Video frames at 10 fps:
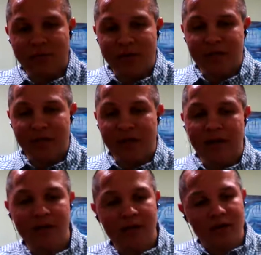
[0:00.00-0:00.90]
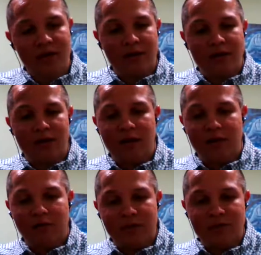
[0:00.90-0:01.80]
But then
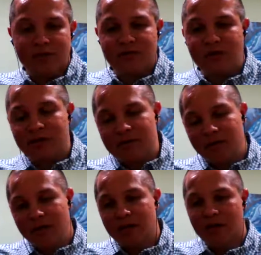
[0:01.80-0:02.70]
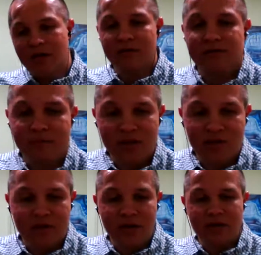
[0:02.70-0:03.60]
once you start seeing all the
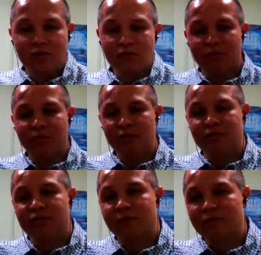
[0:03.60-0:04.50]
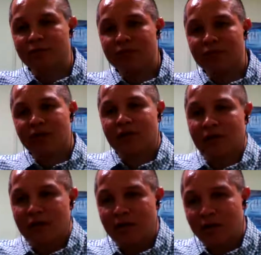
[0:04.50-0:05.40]
information that Google pulls from you,
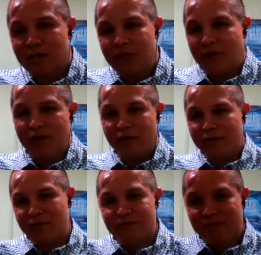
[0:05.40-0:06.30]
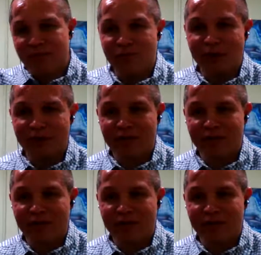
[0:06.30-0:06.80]
and I don't know if you've done